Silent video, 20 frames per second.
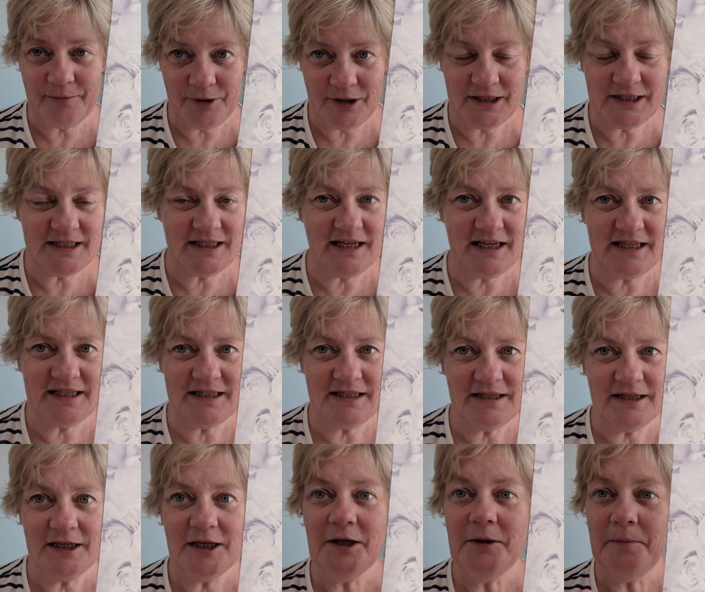Princess,
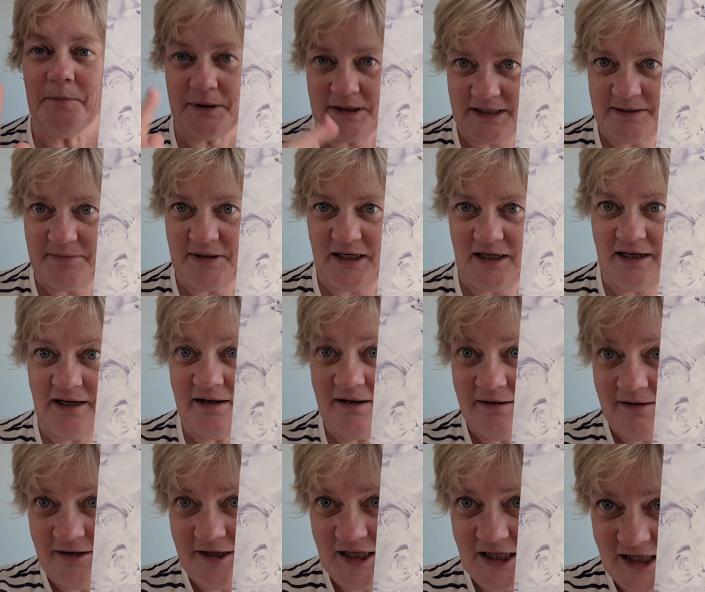but to me,
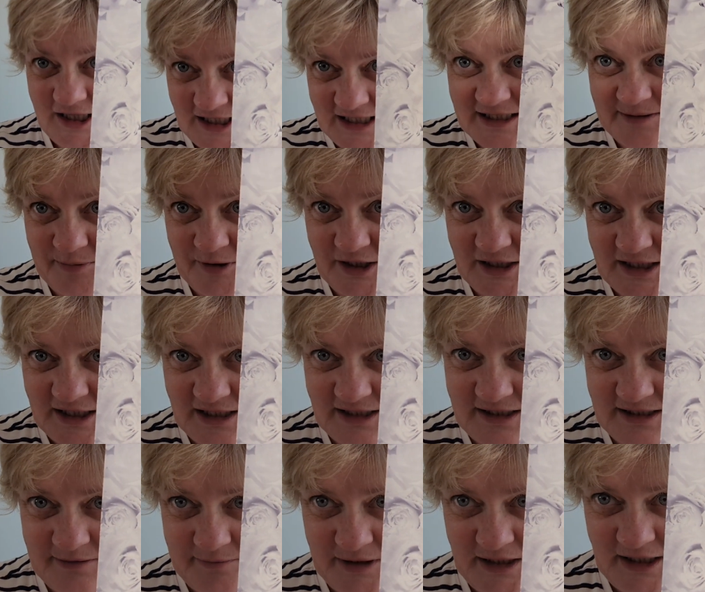that's Princess
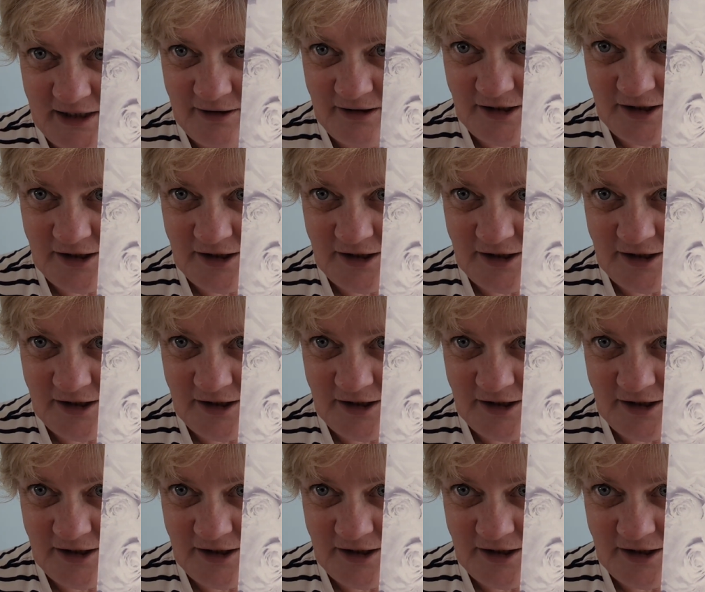and the Pea.